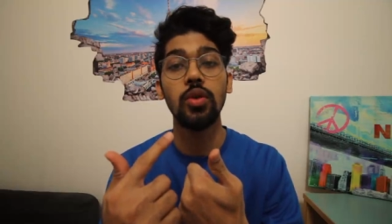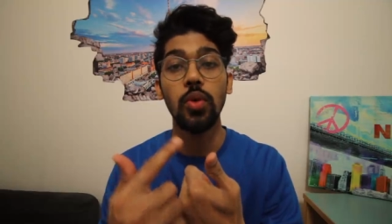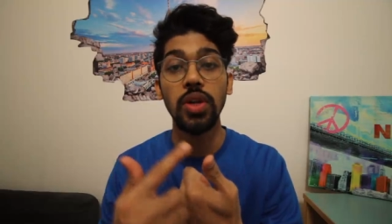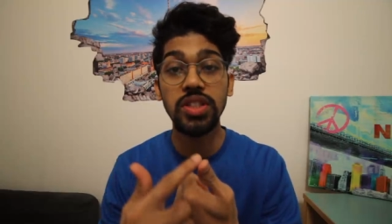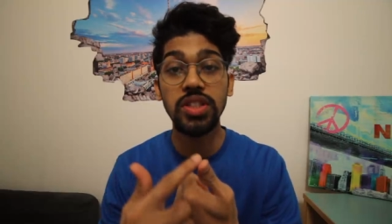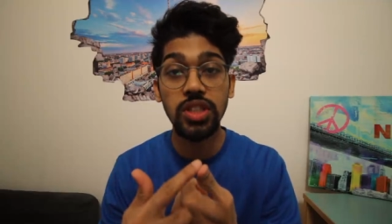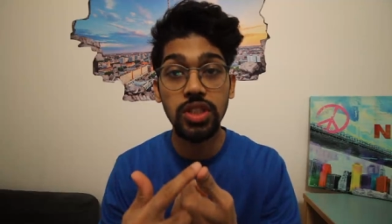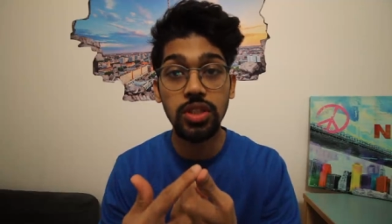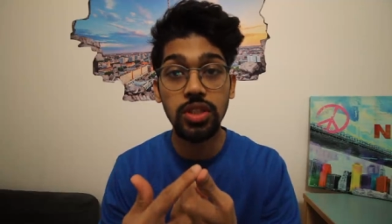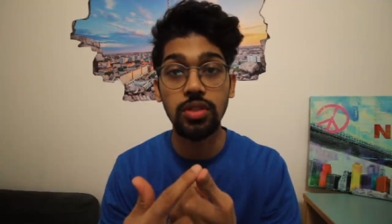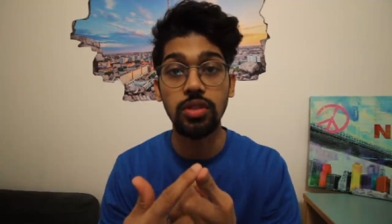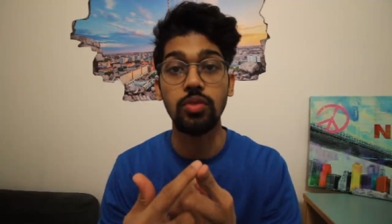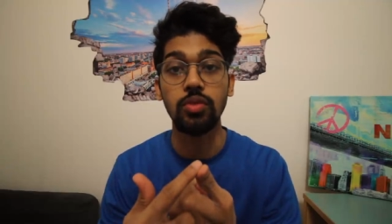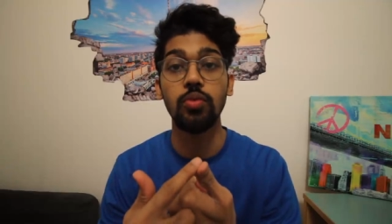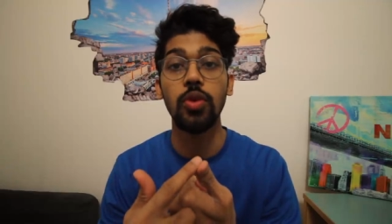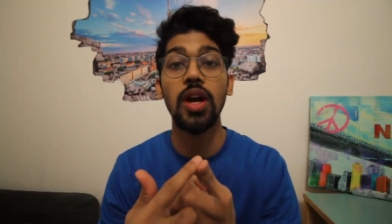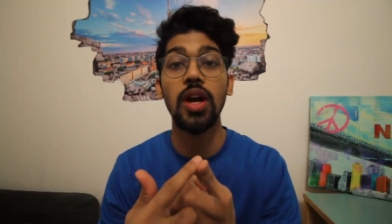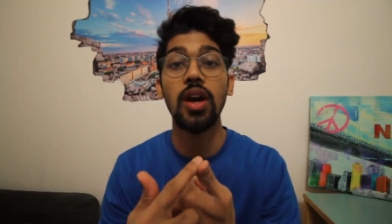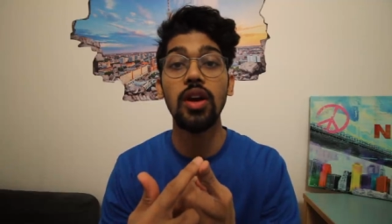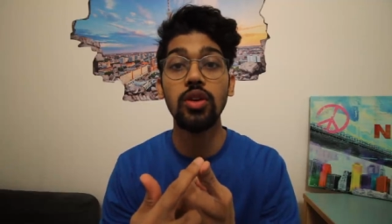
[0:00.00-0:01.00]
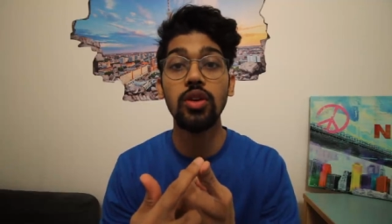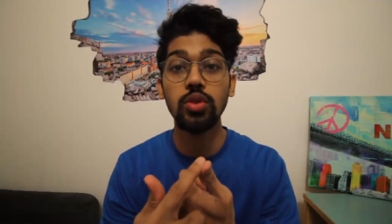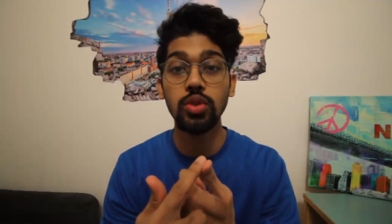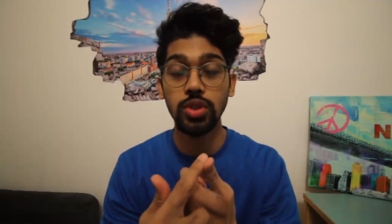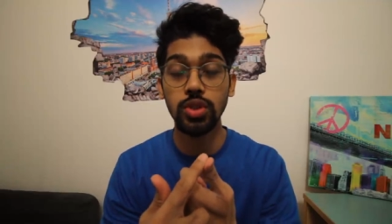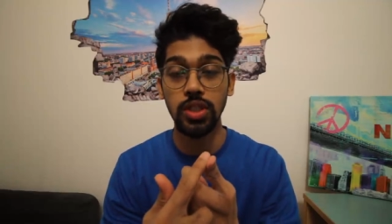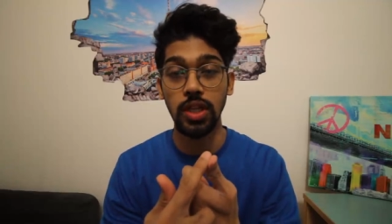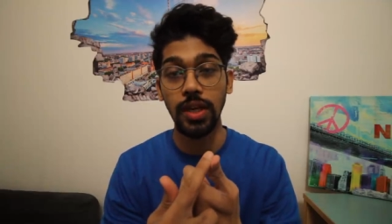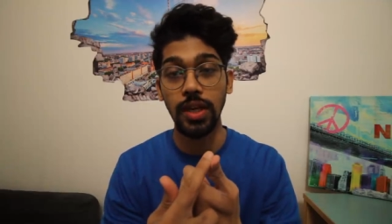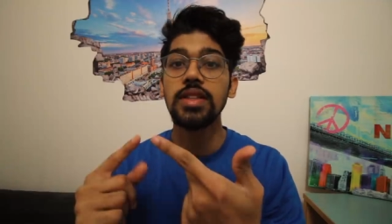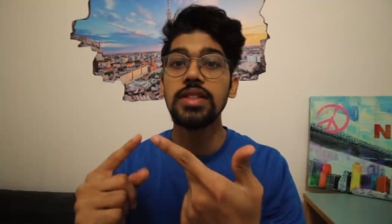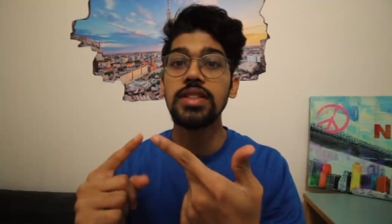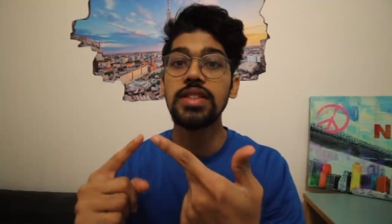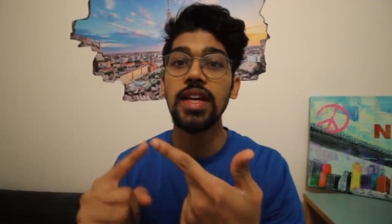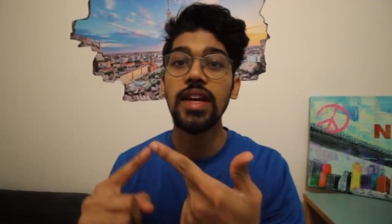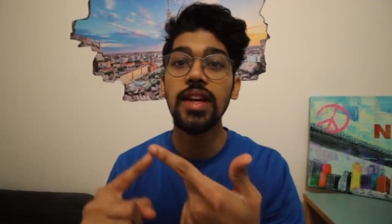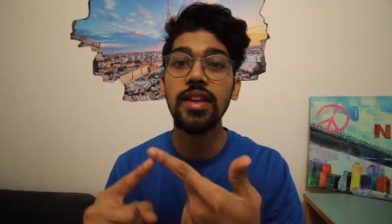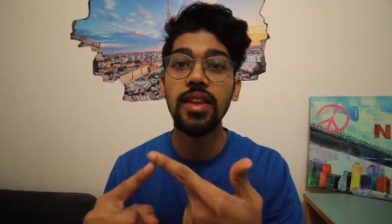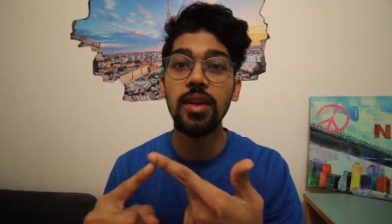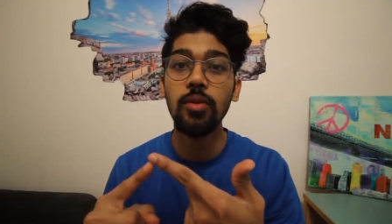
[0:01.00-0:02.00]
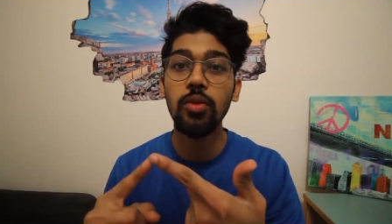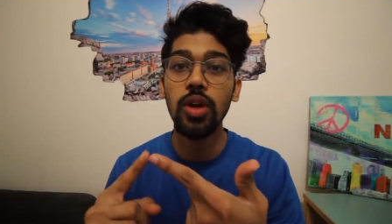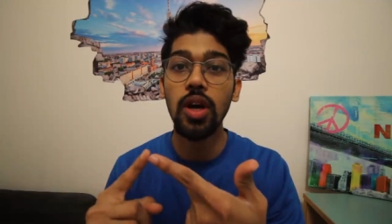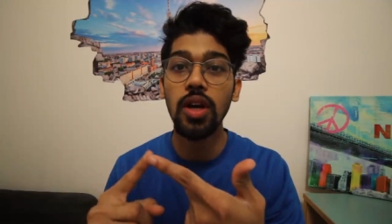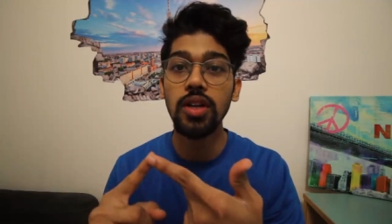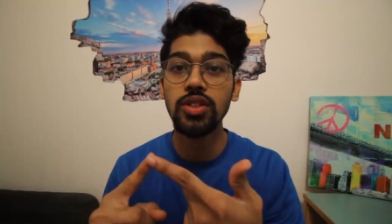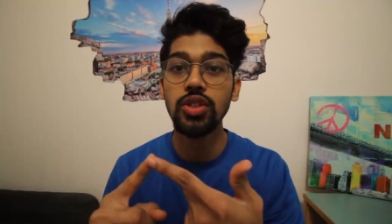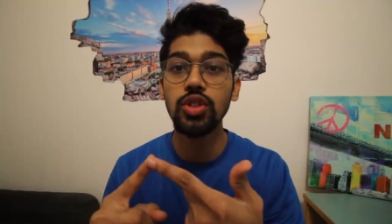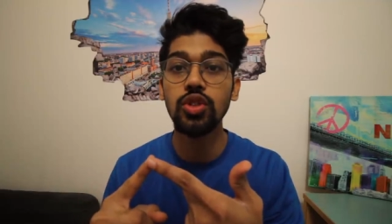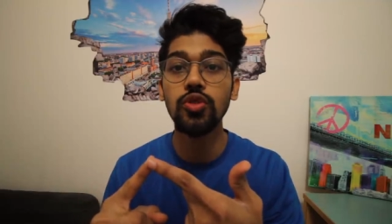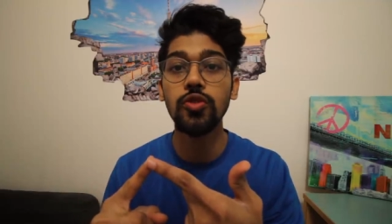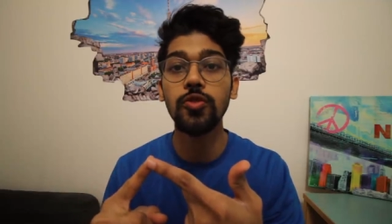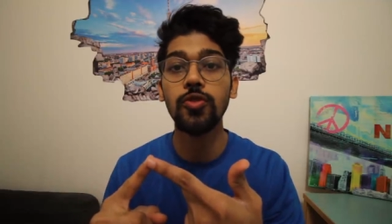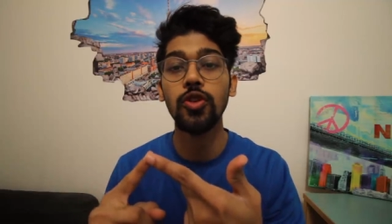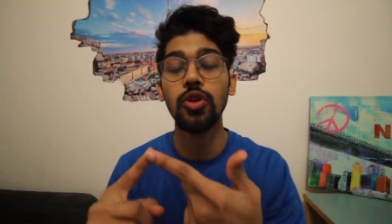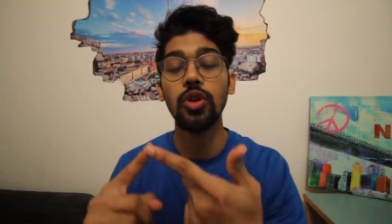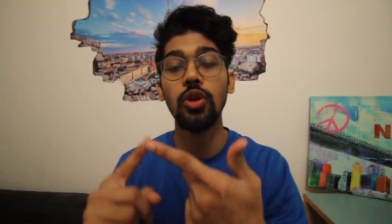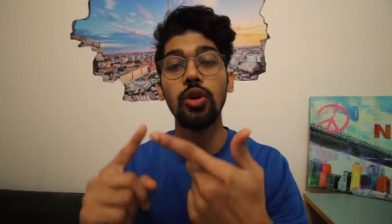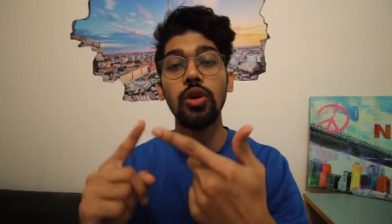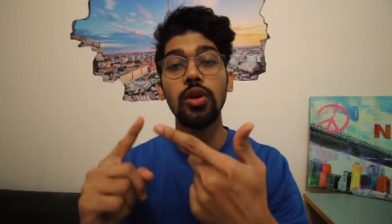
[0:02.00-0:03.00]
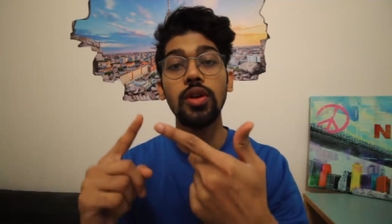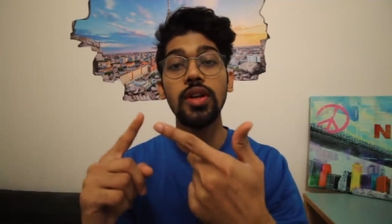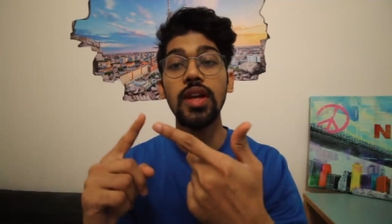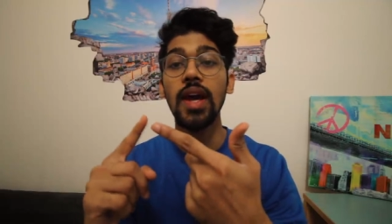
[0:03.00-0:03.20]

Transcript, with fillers: registered where are you staying second they would ask you for your